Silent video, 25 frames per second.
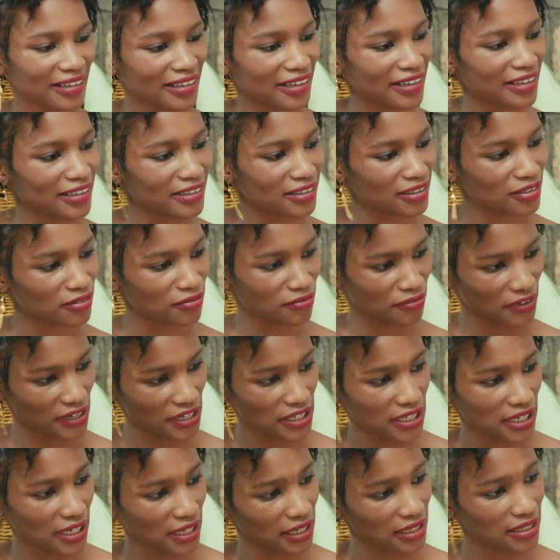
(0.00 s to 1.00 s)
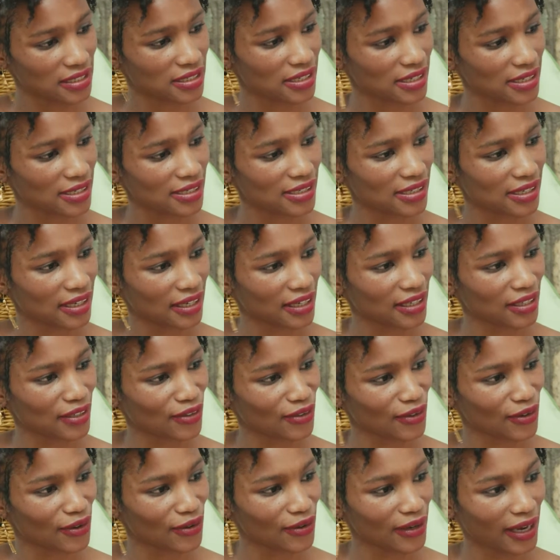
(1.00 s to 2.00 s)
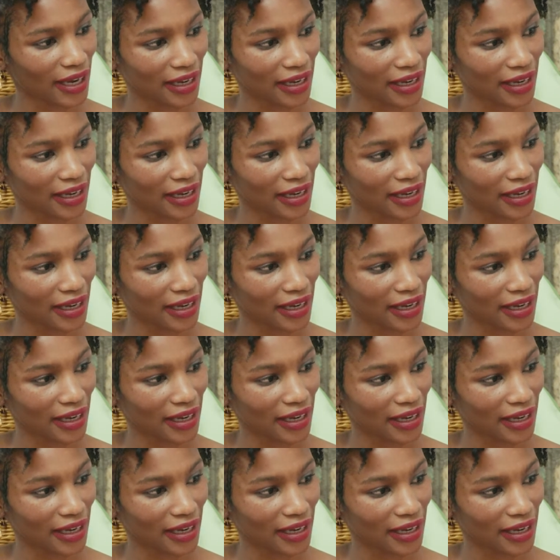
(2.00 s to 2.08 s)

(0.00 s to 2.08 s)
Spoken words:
it's very interesting. You know,